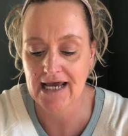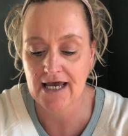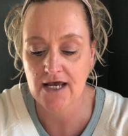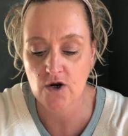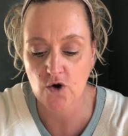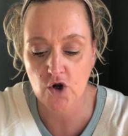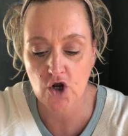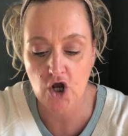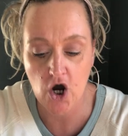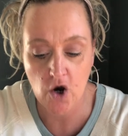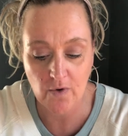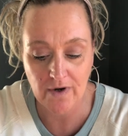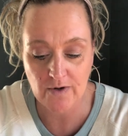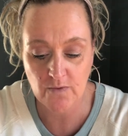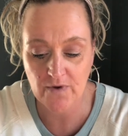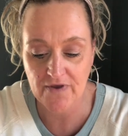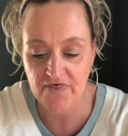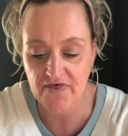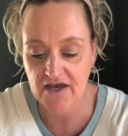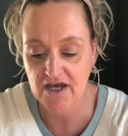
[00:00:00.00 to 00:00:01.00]
in,
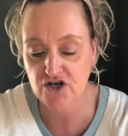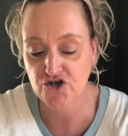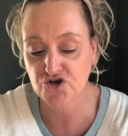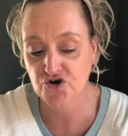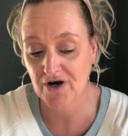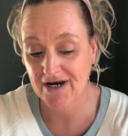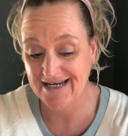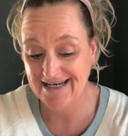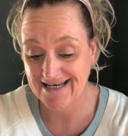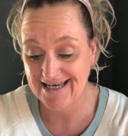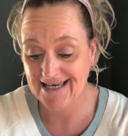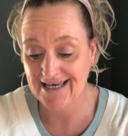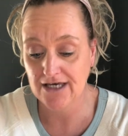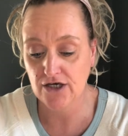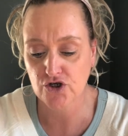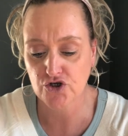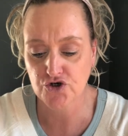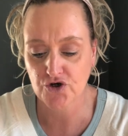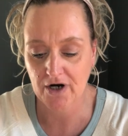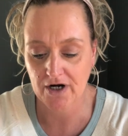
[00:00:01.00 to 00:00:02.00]
going within, trying to
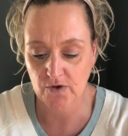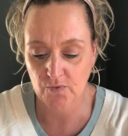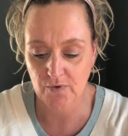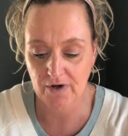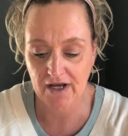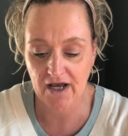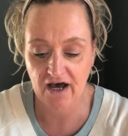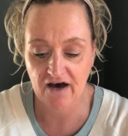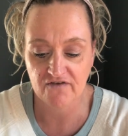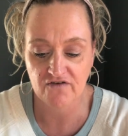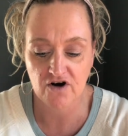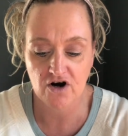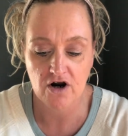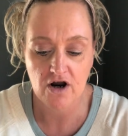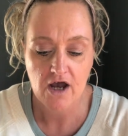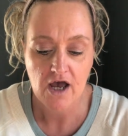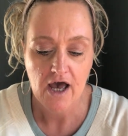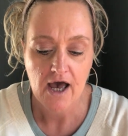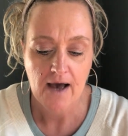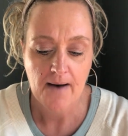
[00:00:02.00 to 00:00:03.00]
heal, trying to recover.